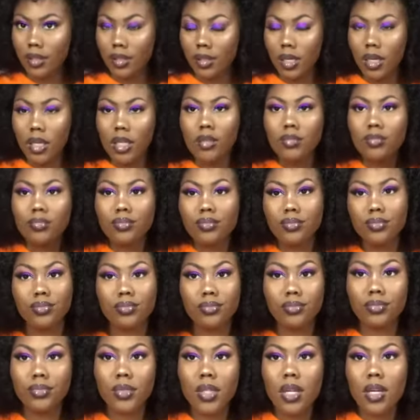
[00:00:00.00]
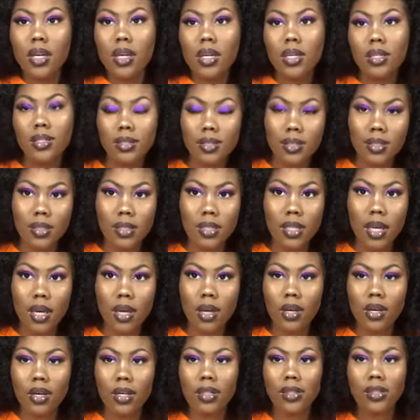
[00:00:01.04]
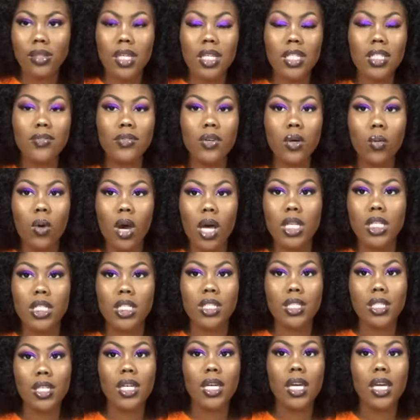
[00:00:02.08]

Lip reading: Yeah. So thanks for watching.